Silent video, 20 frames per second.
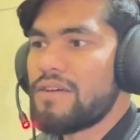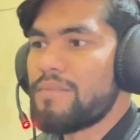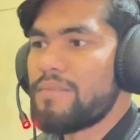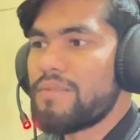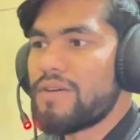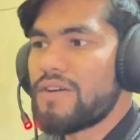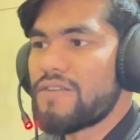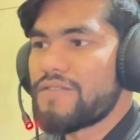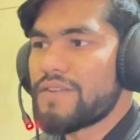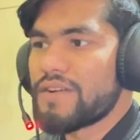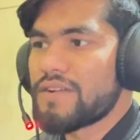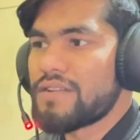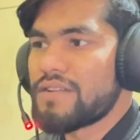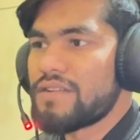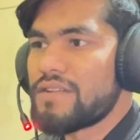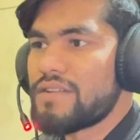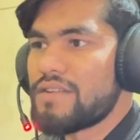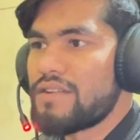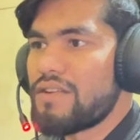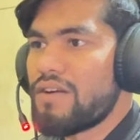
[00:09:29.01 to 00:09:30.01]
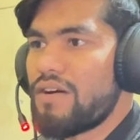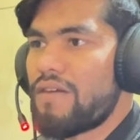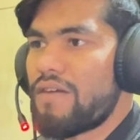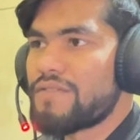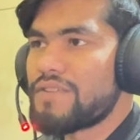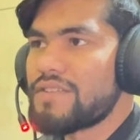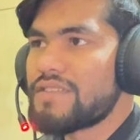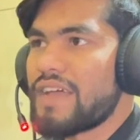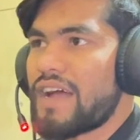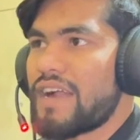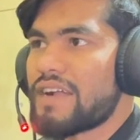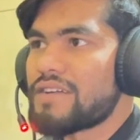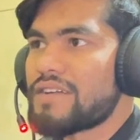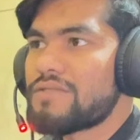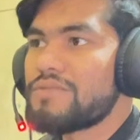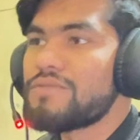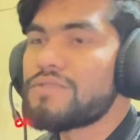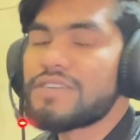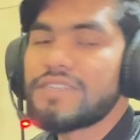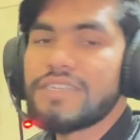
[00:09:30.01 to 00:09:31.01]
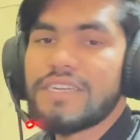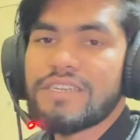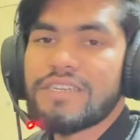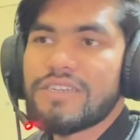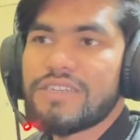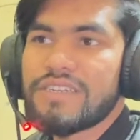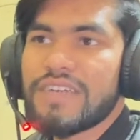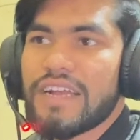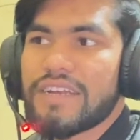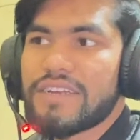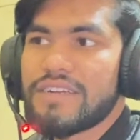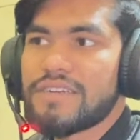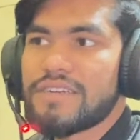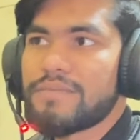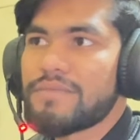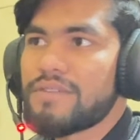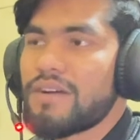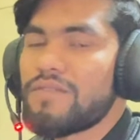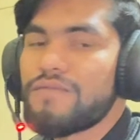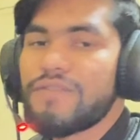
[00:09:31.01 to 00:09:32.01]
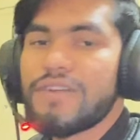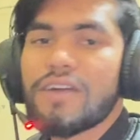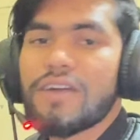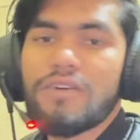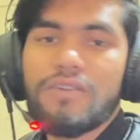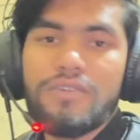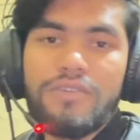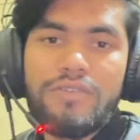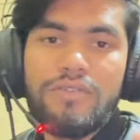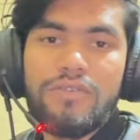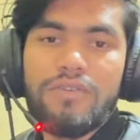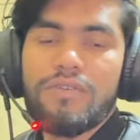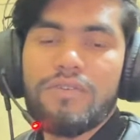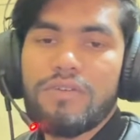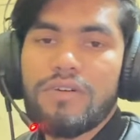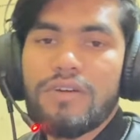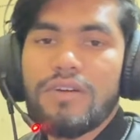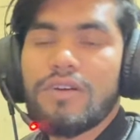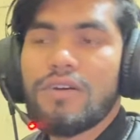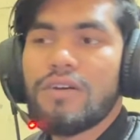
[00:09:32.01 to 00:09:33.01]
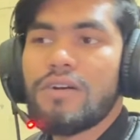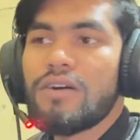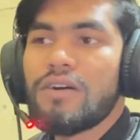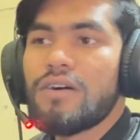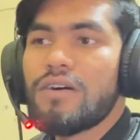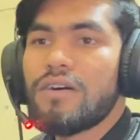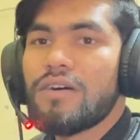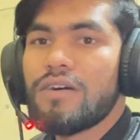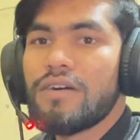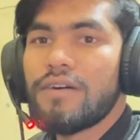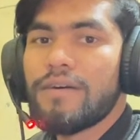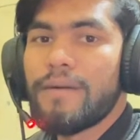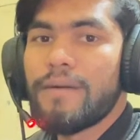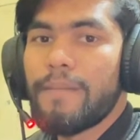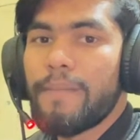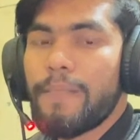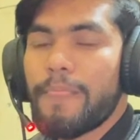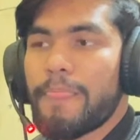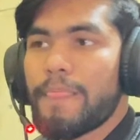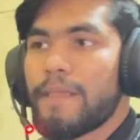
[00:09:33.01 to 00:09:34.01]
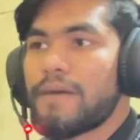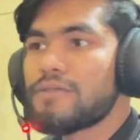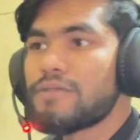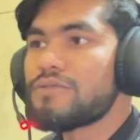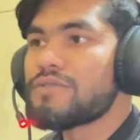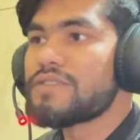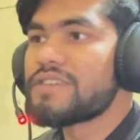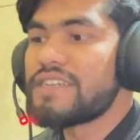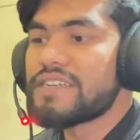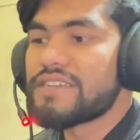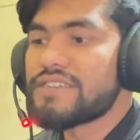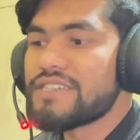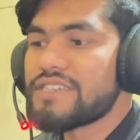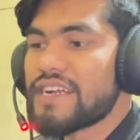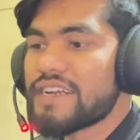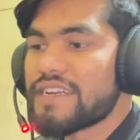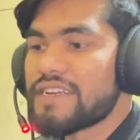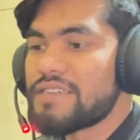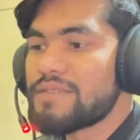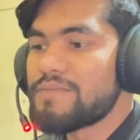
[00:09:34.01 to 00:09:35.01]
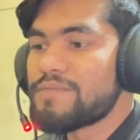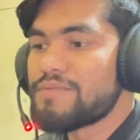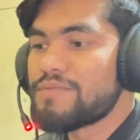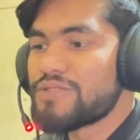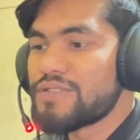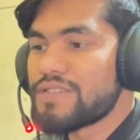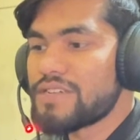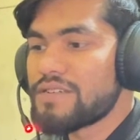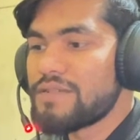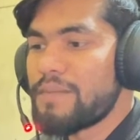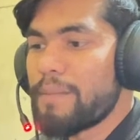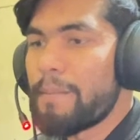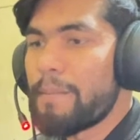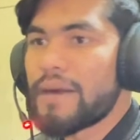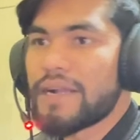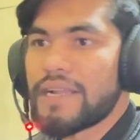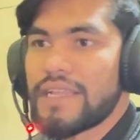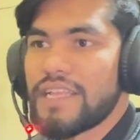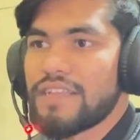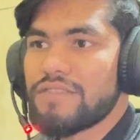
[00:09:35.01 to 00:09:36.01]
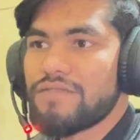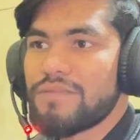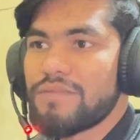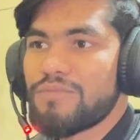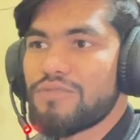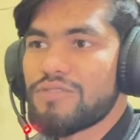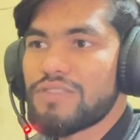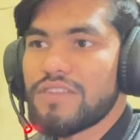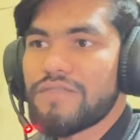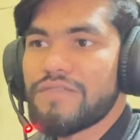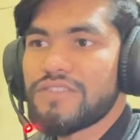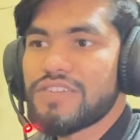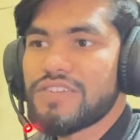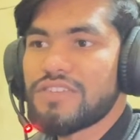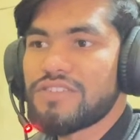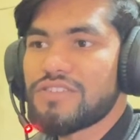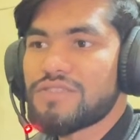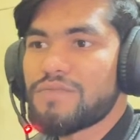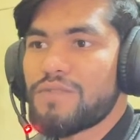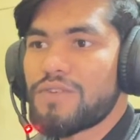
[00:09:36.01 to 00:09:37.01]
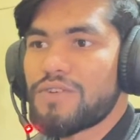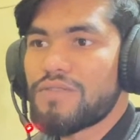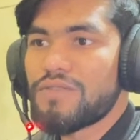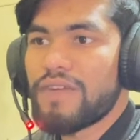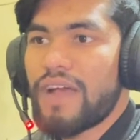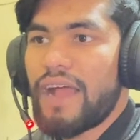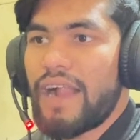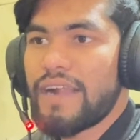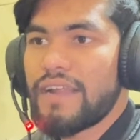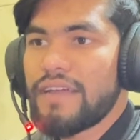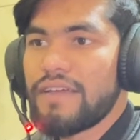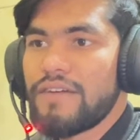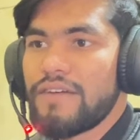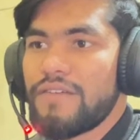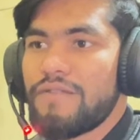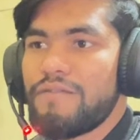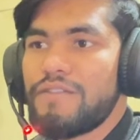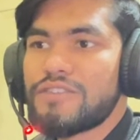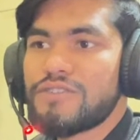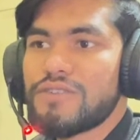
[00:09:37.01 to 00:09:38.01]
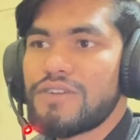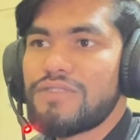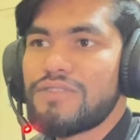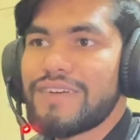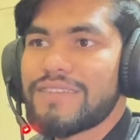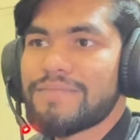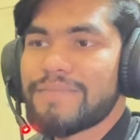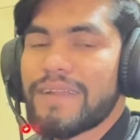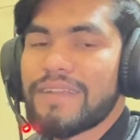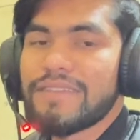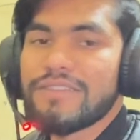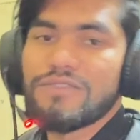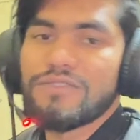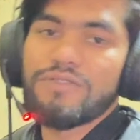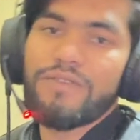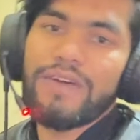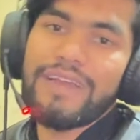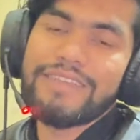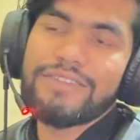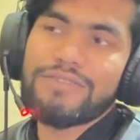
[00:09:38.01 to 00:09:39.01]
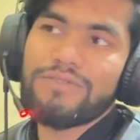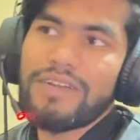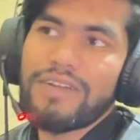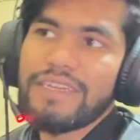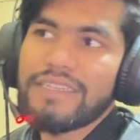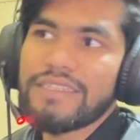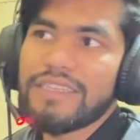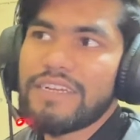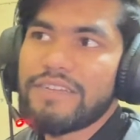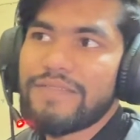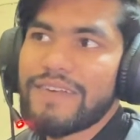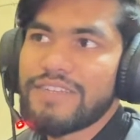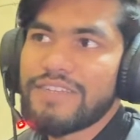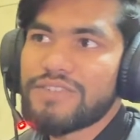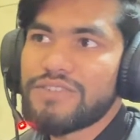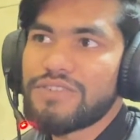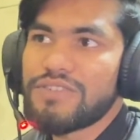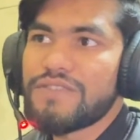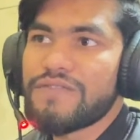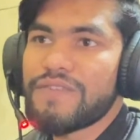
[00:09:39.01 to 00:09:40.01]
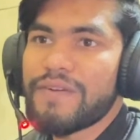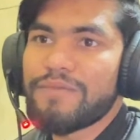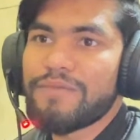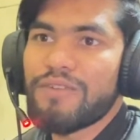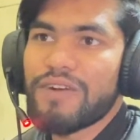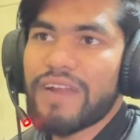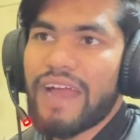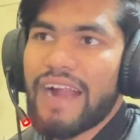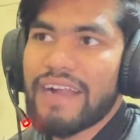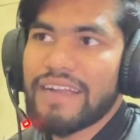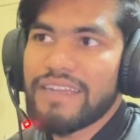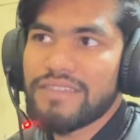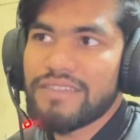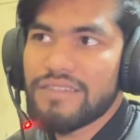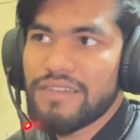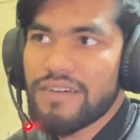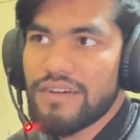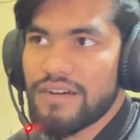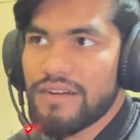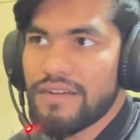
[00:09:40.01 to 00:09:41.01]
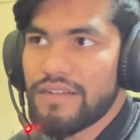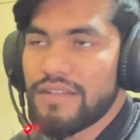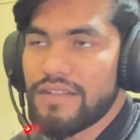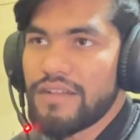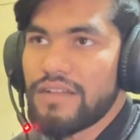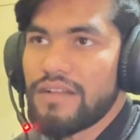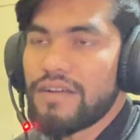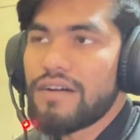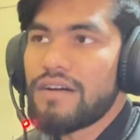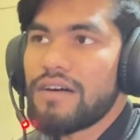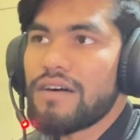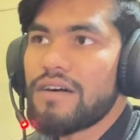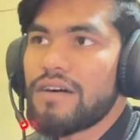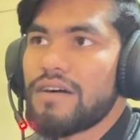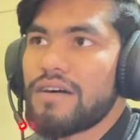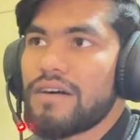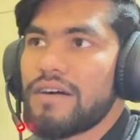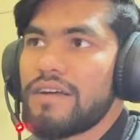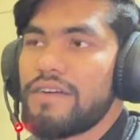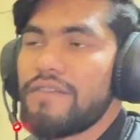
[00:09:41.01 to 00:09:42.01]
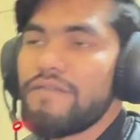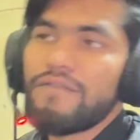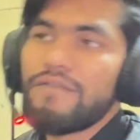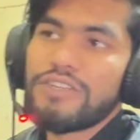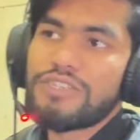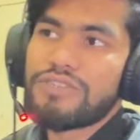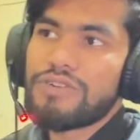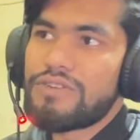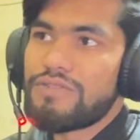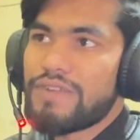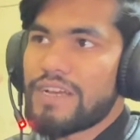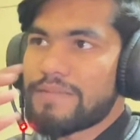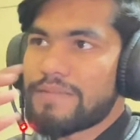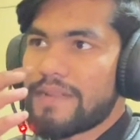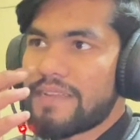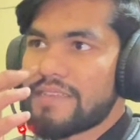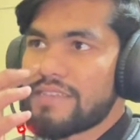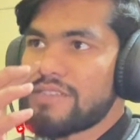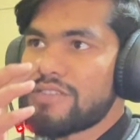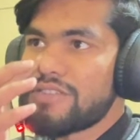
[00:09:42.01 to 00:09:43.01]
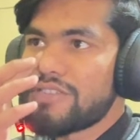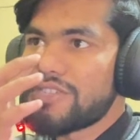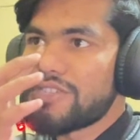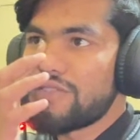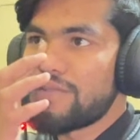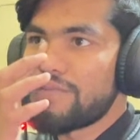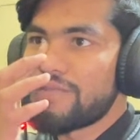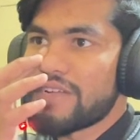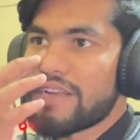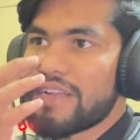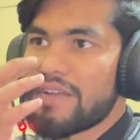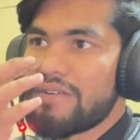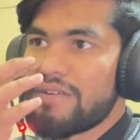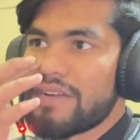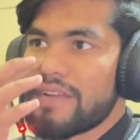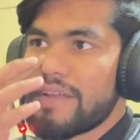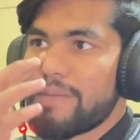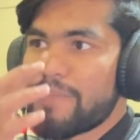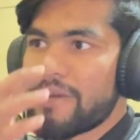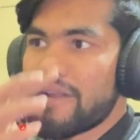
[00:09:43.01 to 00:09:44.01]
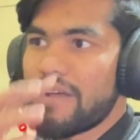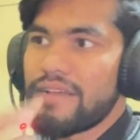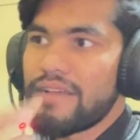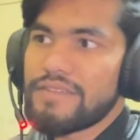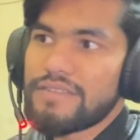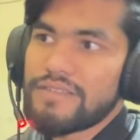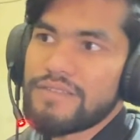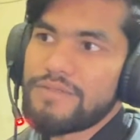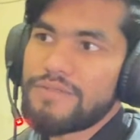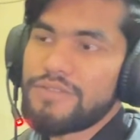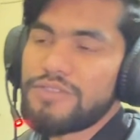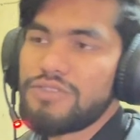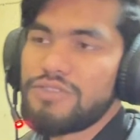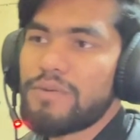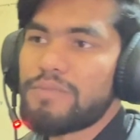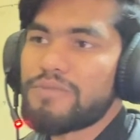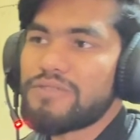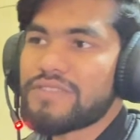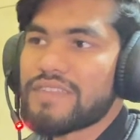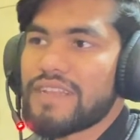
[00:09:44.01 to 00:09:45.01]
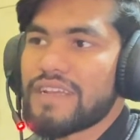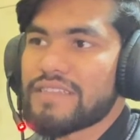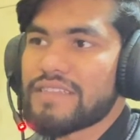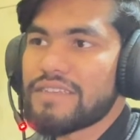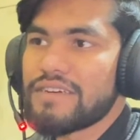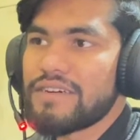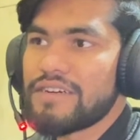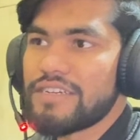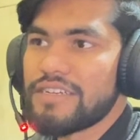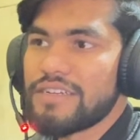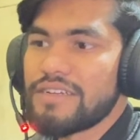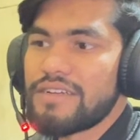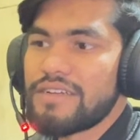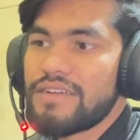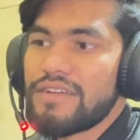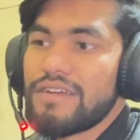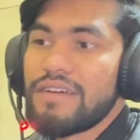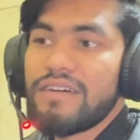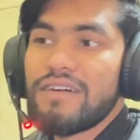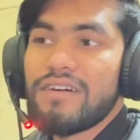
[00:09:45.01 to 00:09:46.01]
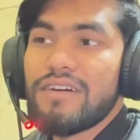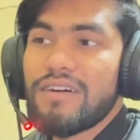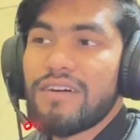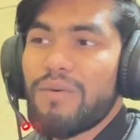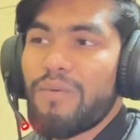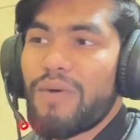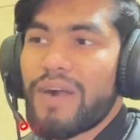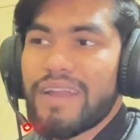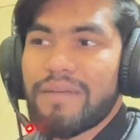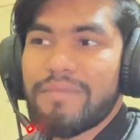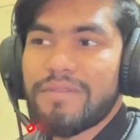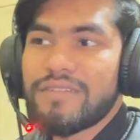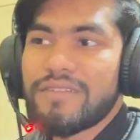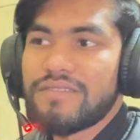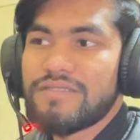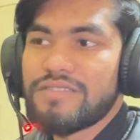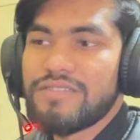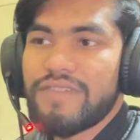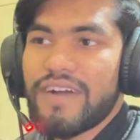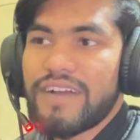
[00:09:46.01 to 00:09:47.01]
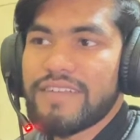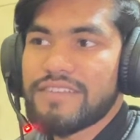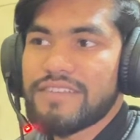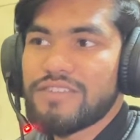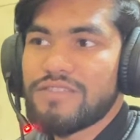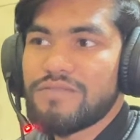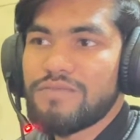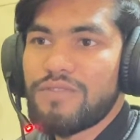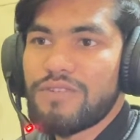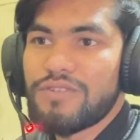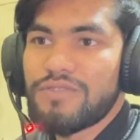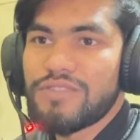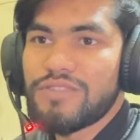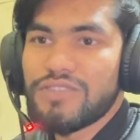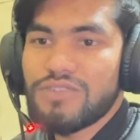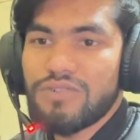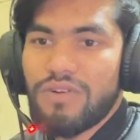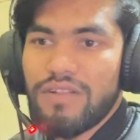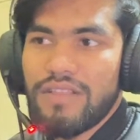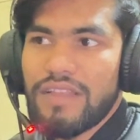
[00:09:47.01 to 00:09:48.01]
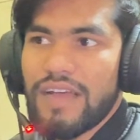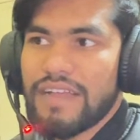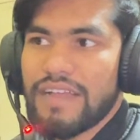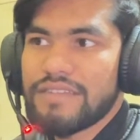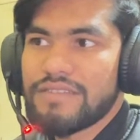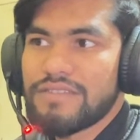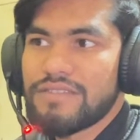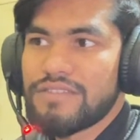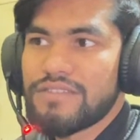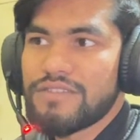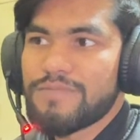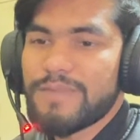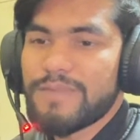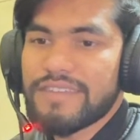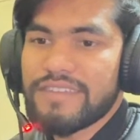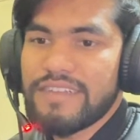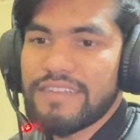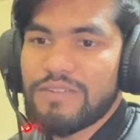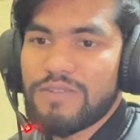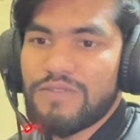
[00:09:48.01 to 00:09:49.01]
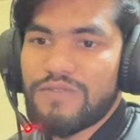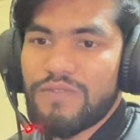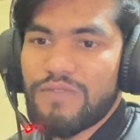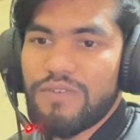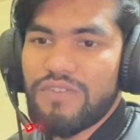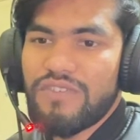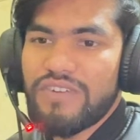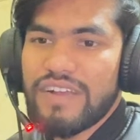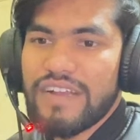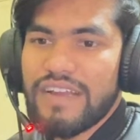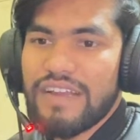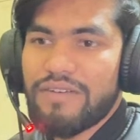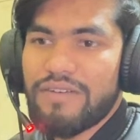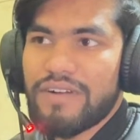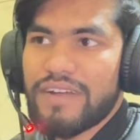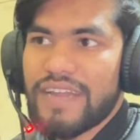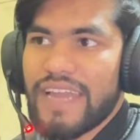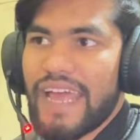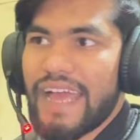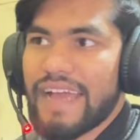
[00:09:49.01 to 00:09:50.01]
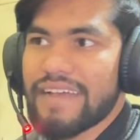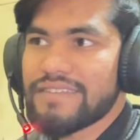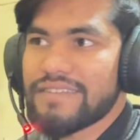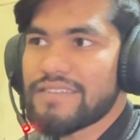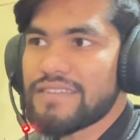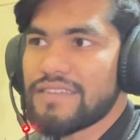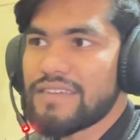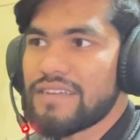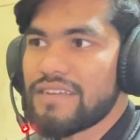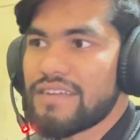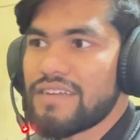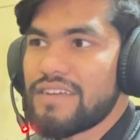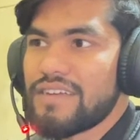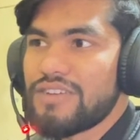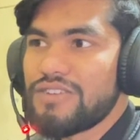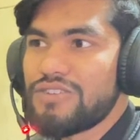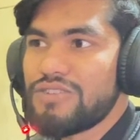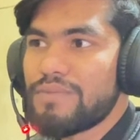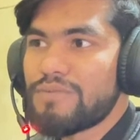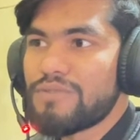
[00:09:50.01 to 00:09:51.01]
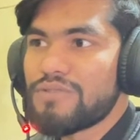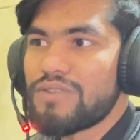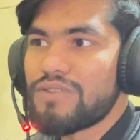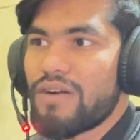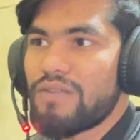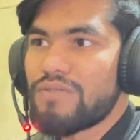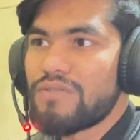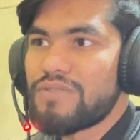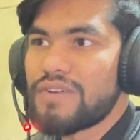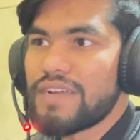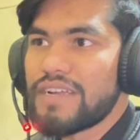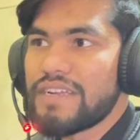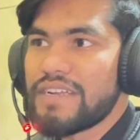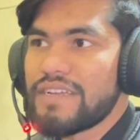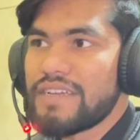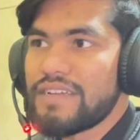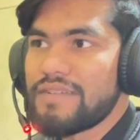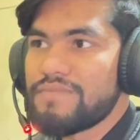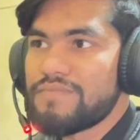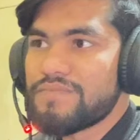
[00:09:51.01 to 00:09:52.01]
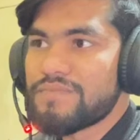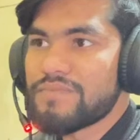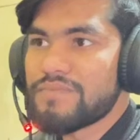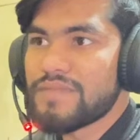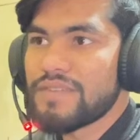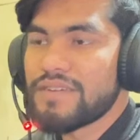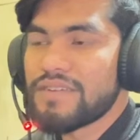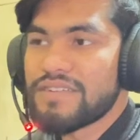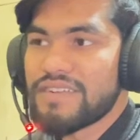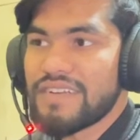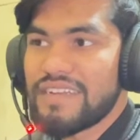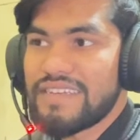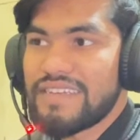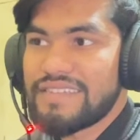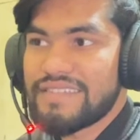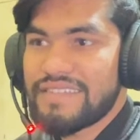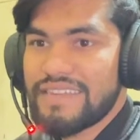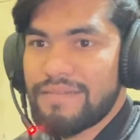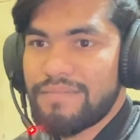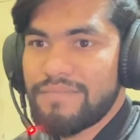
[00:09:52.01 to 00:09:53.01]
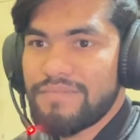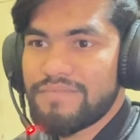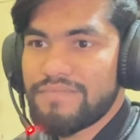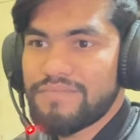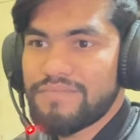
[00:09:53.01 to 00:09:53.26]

Perfect. Now after that, to create a React Native, now we are going to go to create a React Native project. But there's one more thing which I just want to add: virtual device manager. So while installing the Android Studio, if you have not added the virtual device manager, just you have to click on plus. You have to select the whatever devices you want to install. I just Pixel 7 4. Click on next. You have to download any release name,